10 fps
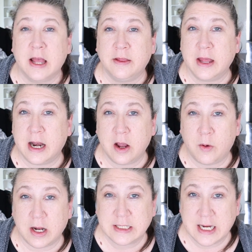that I
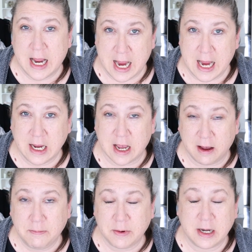want to hang
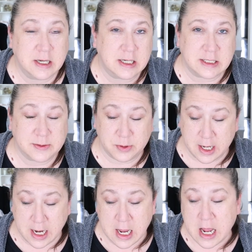up and
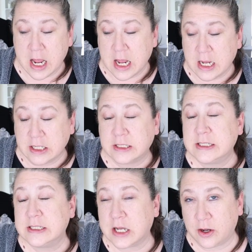display.
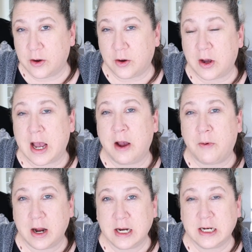So I
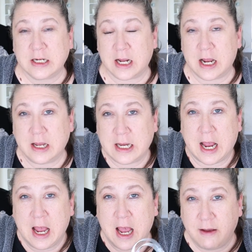wanted like
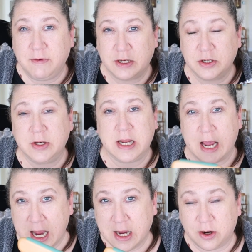a heavy duty
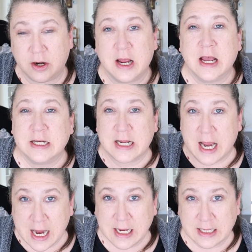hanger to
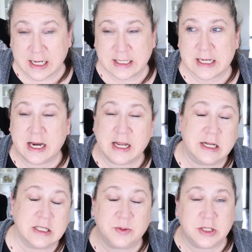hang things on. I
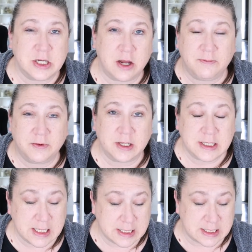can switch it out for the
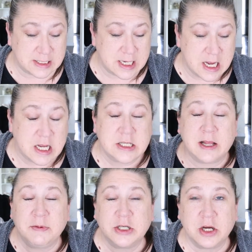seasons. So
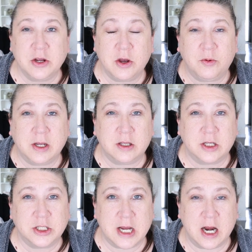let me show you a quick
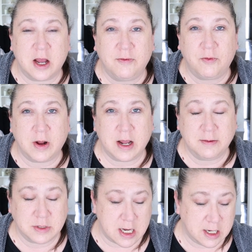little shot of what
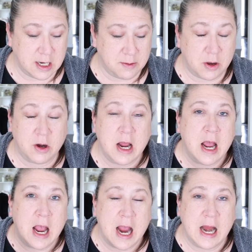I'm talking about
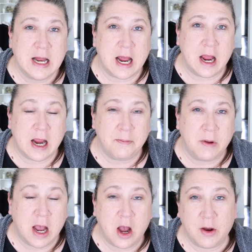and
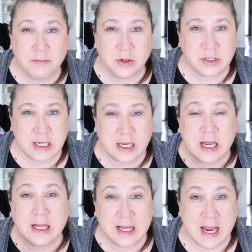how I'm using
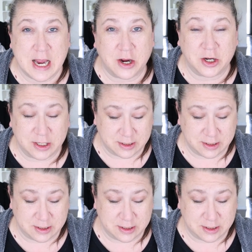the hanger.